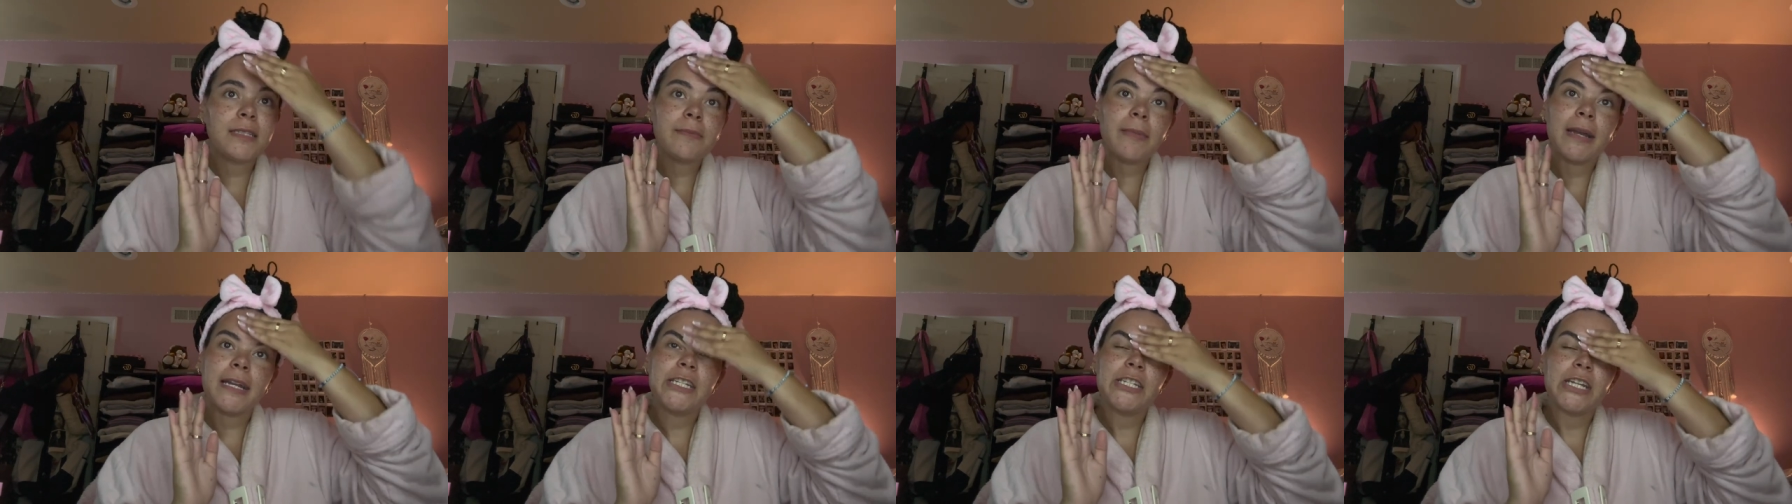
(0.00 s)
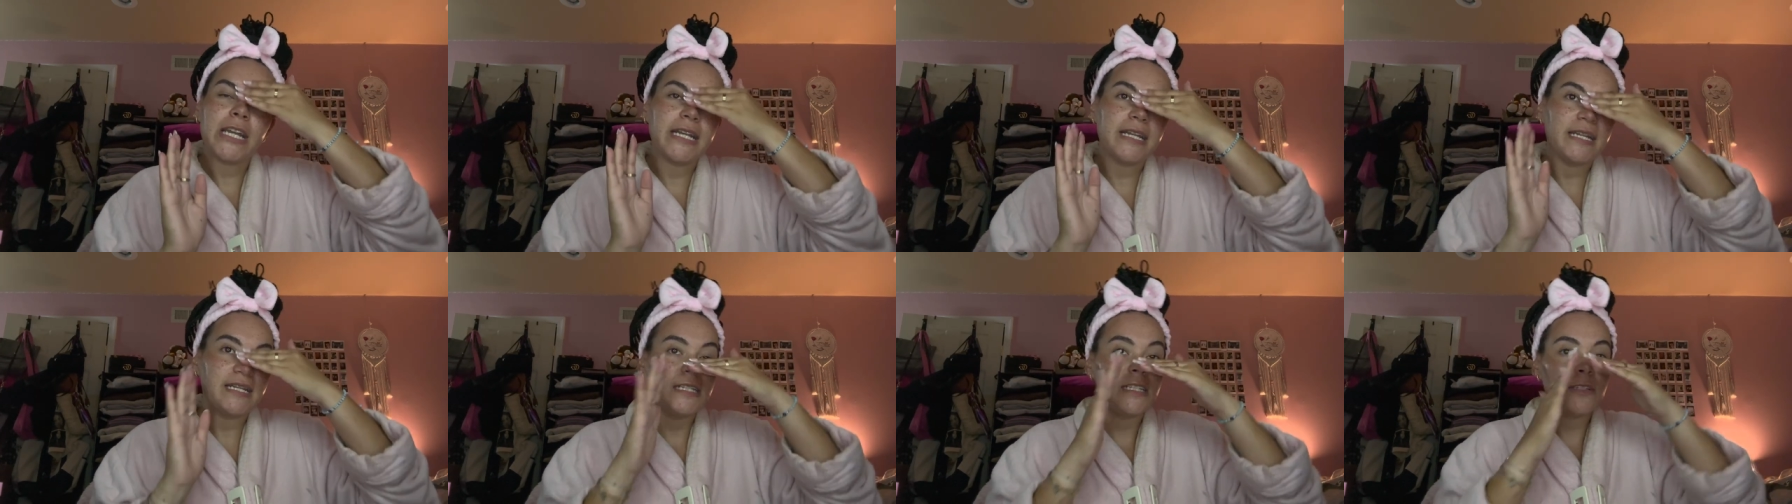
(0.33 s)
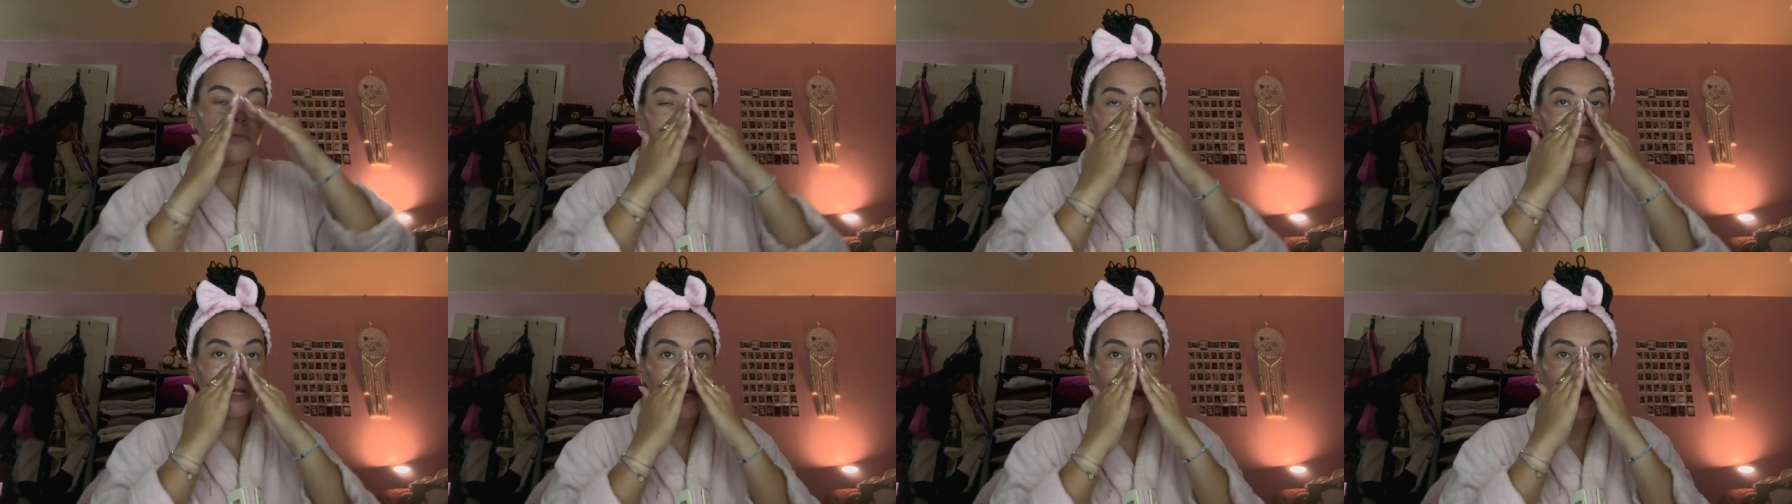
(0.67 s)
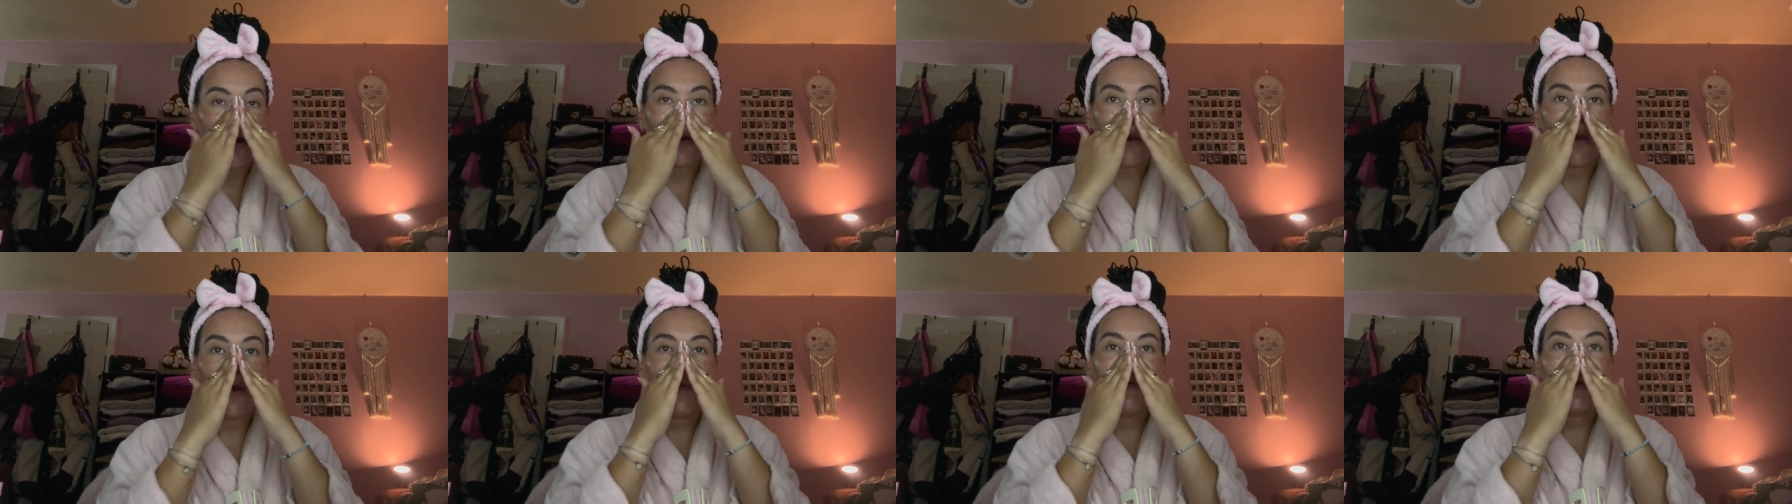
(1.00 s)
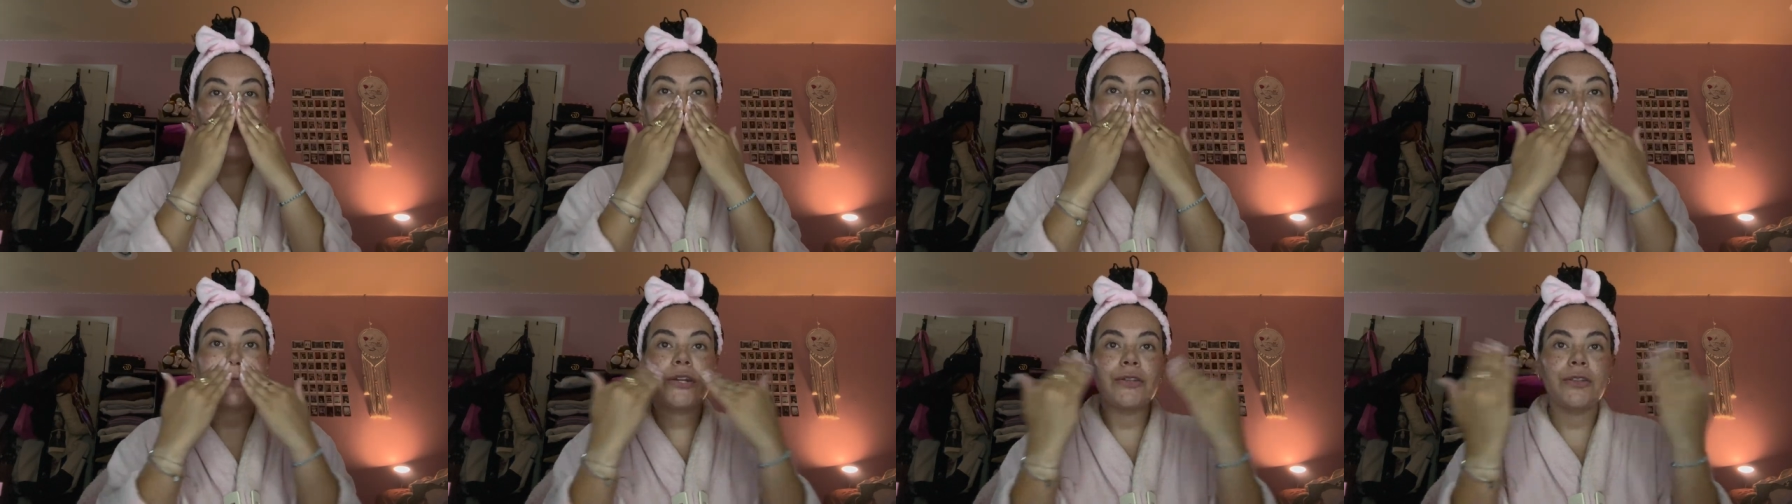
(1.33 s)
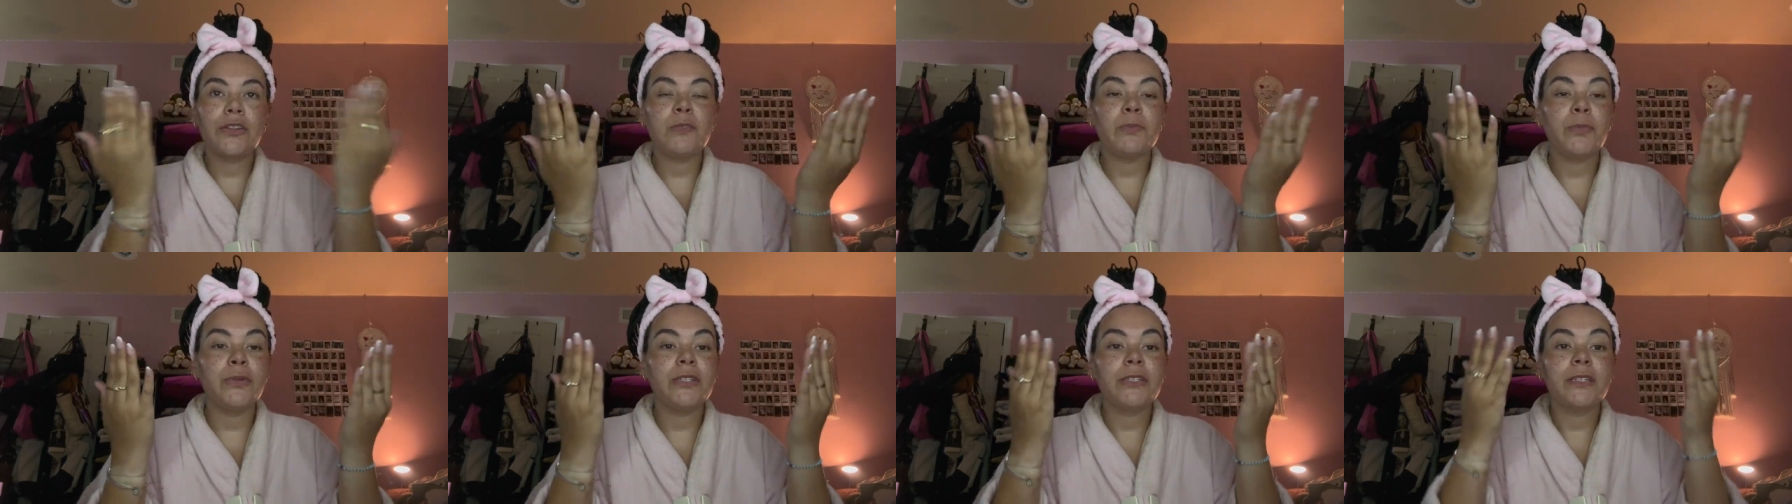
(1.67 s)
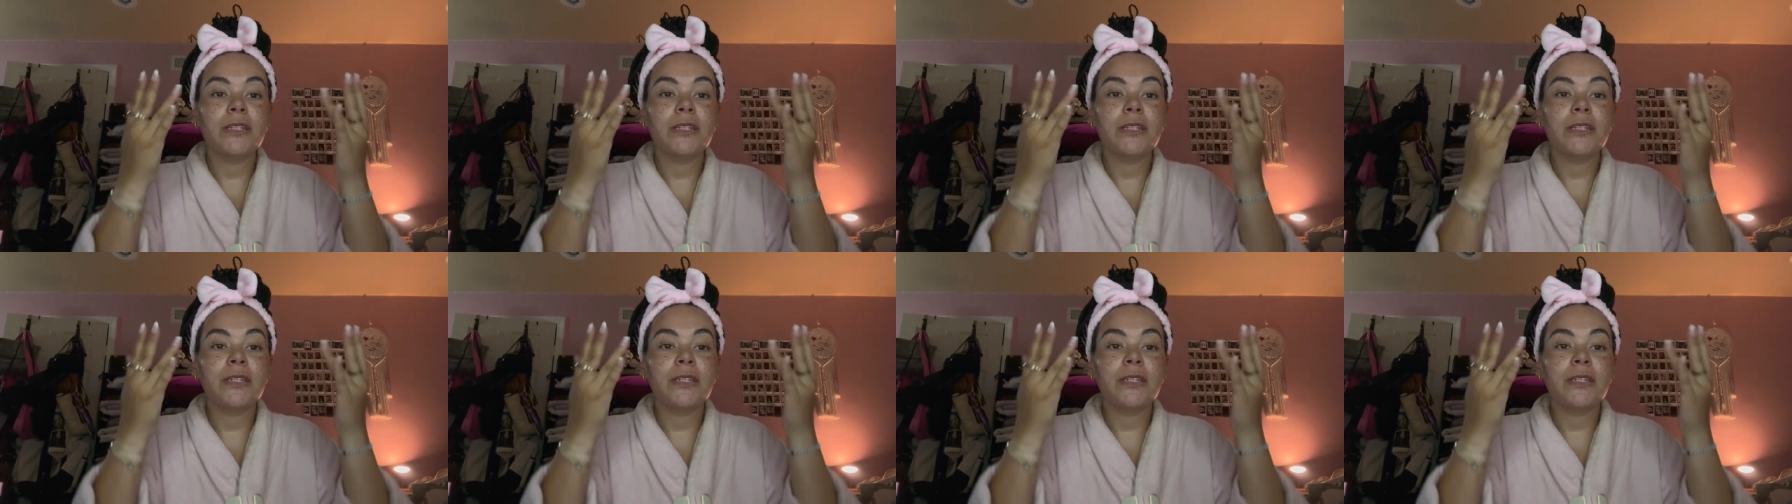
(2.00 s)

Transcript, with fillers: my Jadons, which I always wear those boots